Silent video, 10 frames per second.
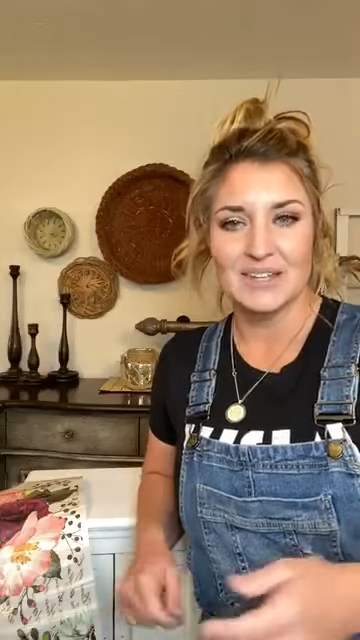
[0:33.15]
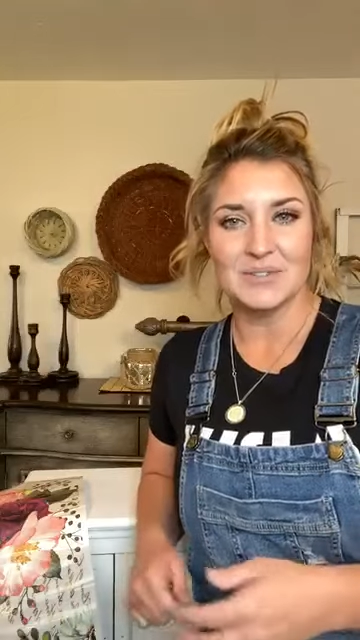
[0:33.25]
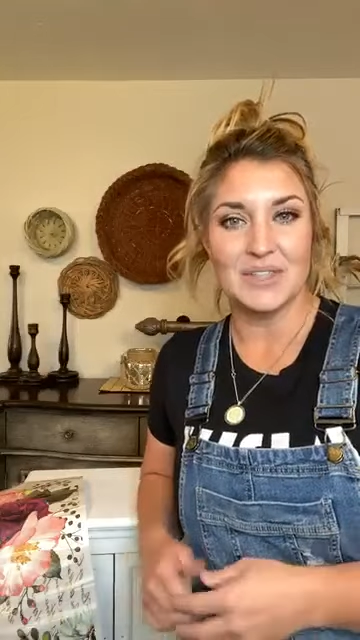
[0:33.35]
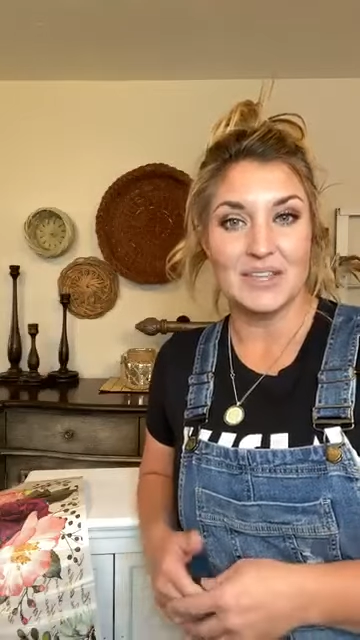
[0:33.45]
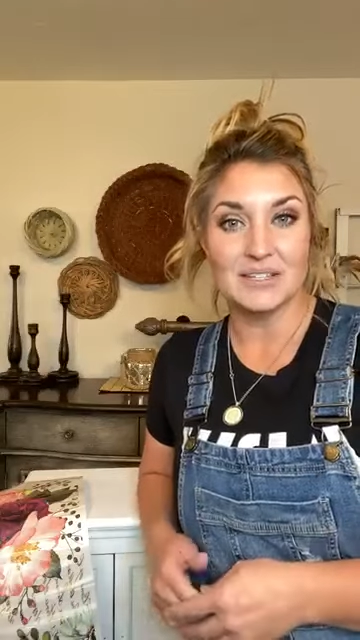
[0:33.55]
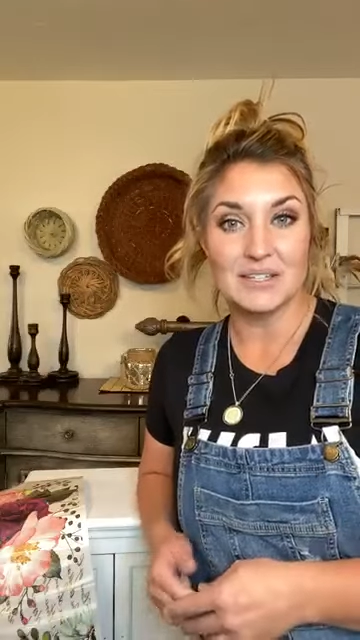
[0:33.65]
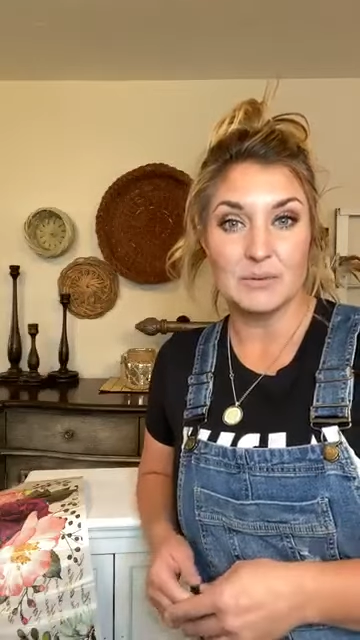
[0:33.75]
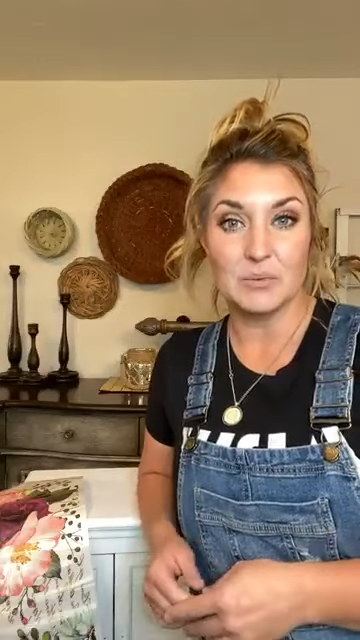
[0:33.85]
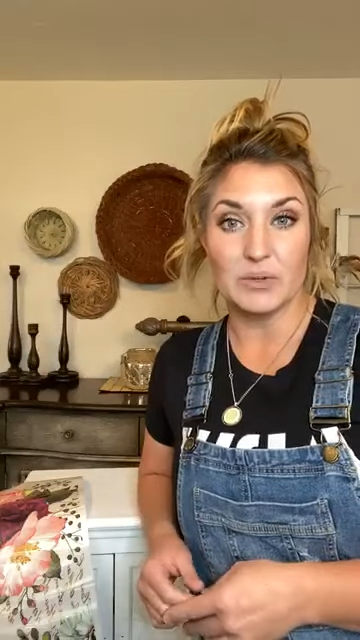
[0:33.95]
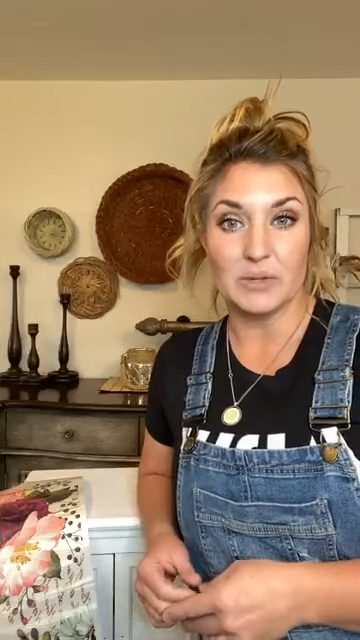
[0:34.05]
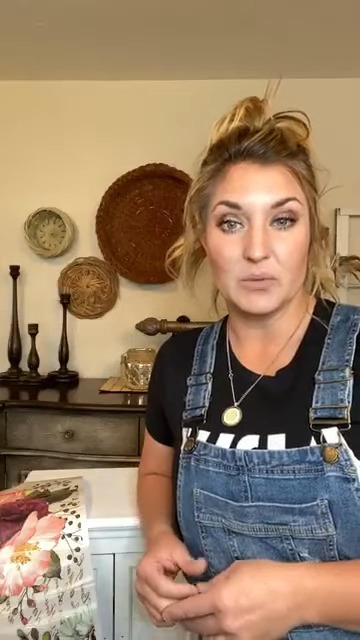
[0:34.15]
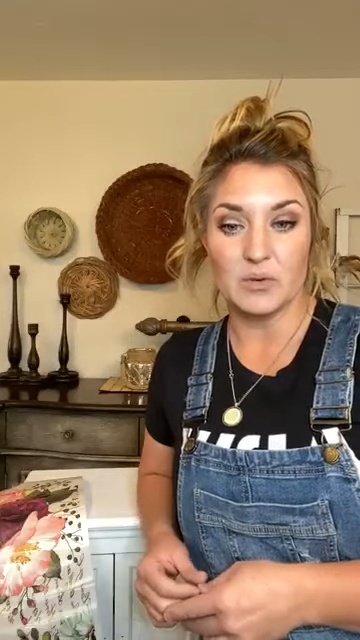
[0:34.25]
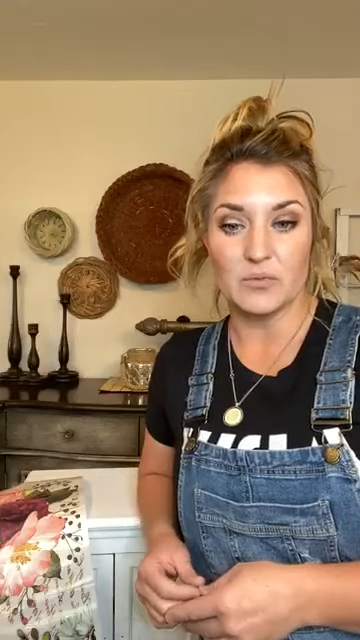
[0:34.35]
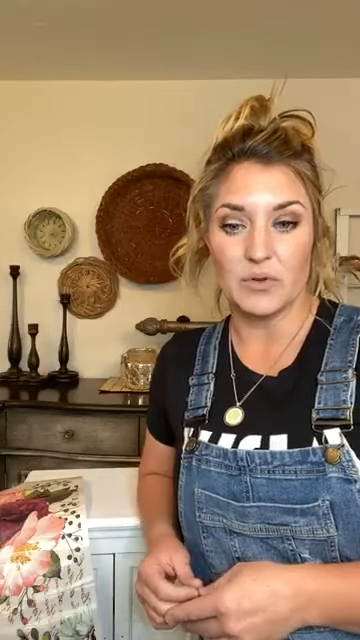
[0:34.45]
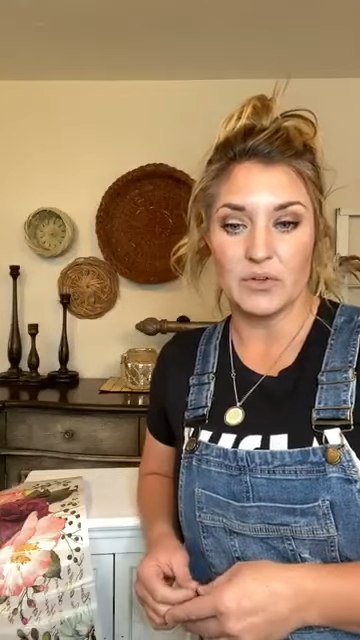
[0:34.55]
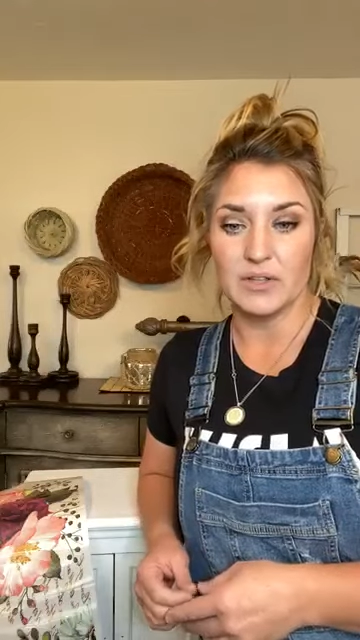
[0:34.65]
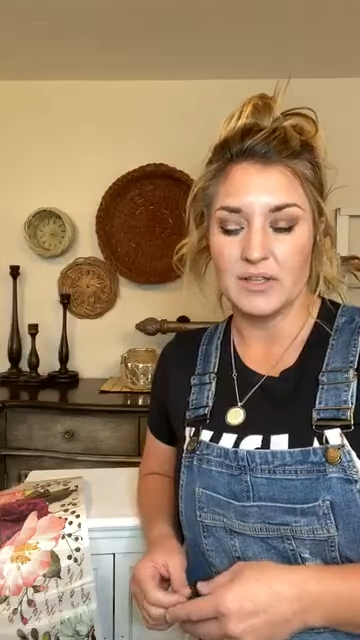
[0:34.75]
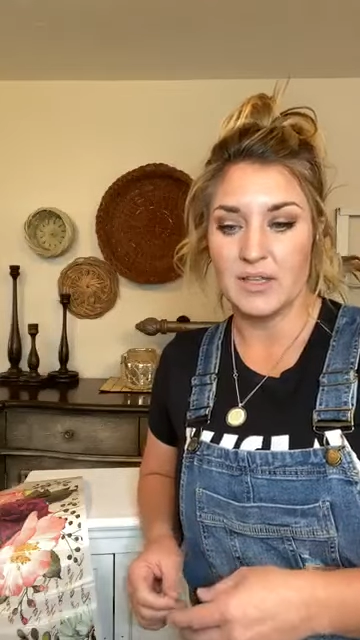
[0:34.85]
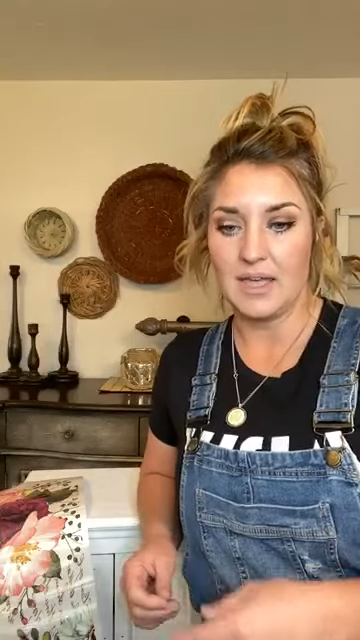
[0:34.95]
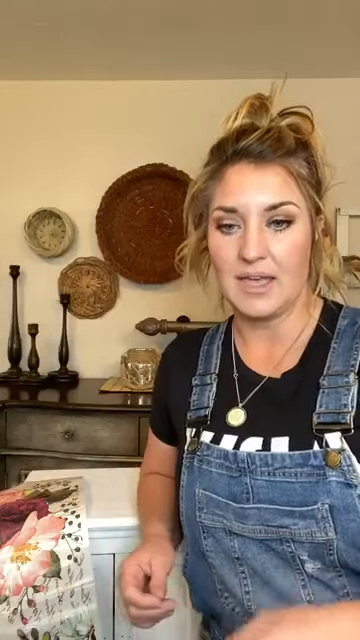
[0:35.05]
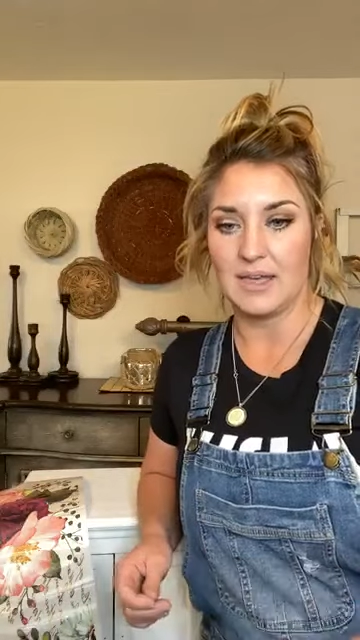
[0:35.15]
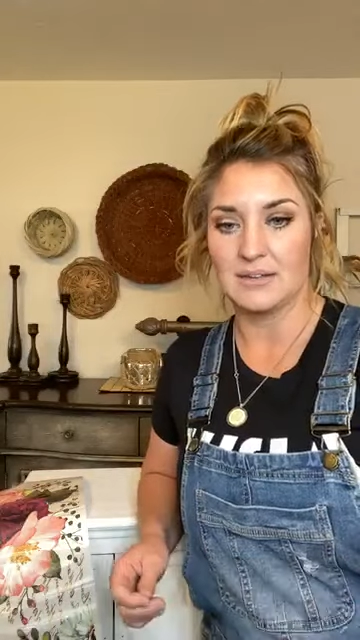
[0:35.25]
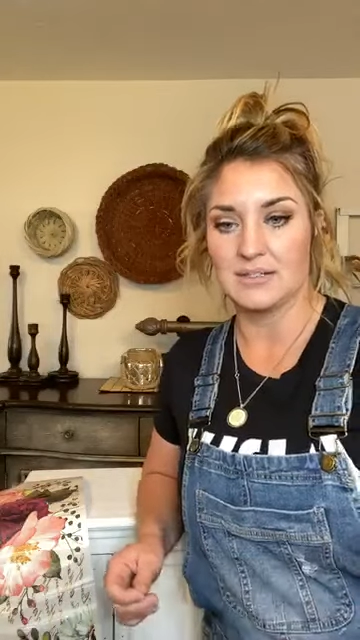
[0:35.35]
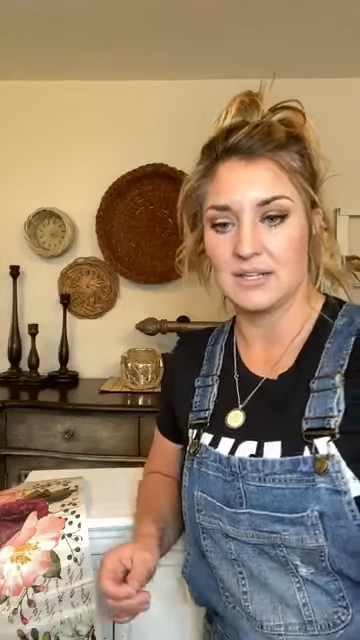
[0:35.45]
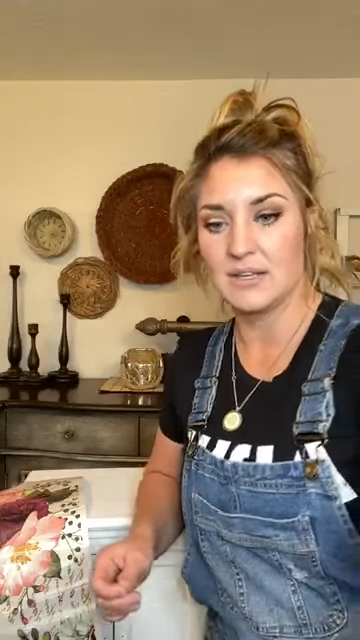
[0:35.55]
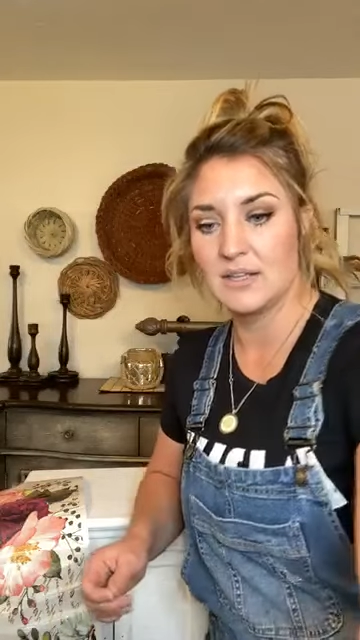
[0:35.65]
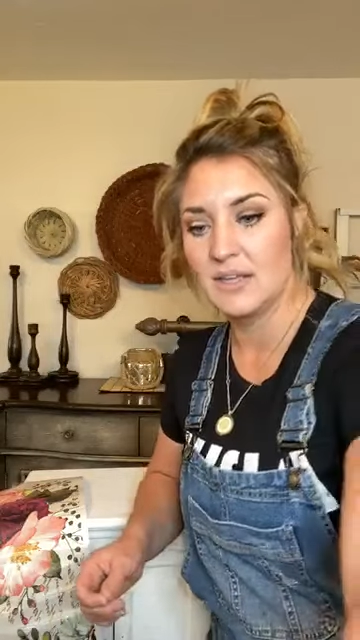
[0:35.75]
So I think it's going to be really beautiful, and